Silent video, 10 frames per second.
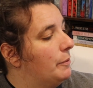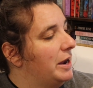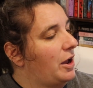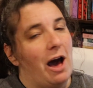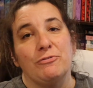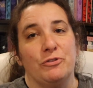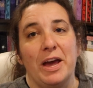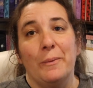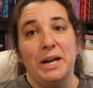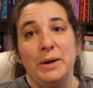break off of
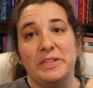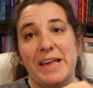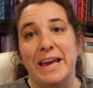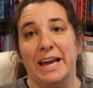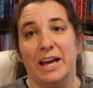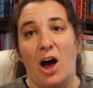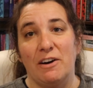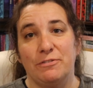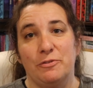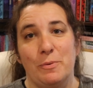it when he was taking it
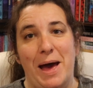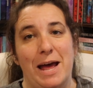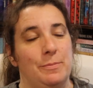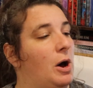off of the bed,